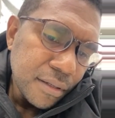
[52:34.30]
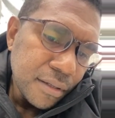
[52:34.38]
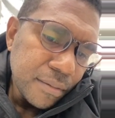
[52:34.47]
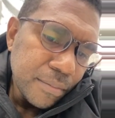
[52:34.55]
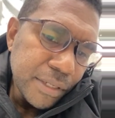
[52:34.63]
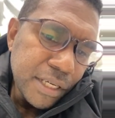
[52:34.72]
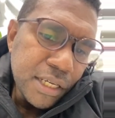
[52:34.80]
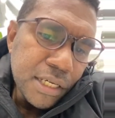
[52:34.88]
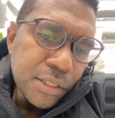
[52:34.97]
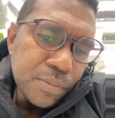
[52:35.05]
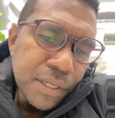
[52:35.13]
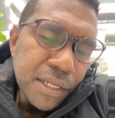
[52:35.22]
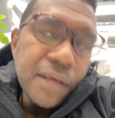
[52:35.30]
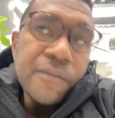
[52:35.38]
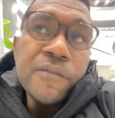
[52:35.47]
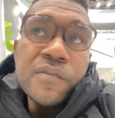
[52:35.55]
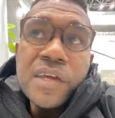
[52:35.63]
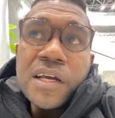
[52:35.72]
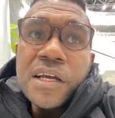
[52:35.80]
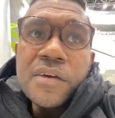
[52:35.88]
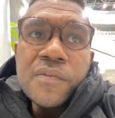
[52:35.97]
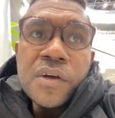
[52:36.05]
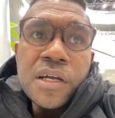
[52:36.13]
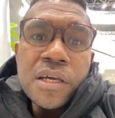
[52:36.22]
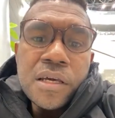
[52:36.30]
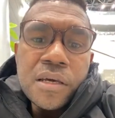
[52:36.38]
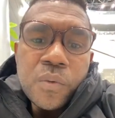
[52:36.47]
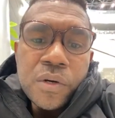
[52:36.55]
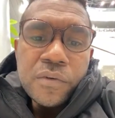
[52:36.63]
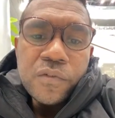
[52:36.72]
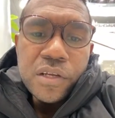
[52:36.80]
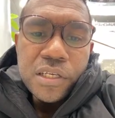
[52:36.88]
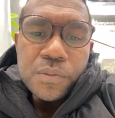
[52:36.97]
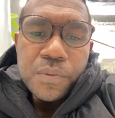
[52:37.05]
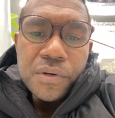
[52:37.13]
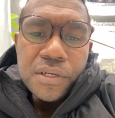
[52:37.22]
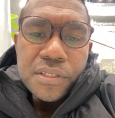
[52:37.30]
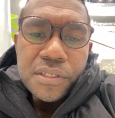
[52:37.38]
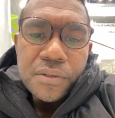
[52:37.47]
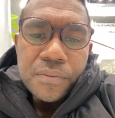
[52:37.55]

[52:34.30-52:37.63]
But it has been a very, very wonderful experience.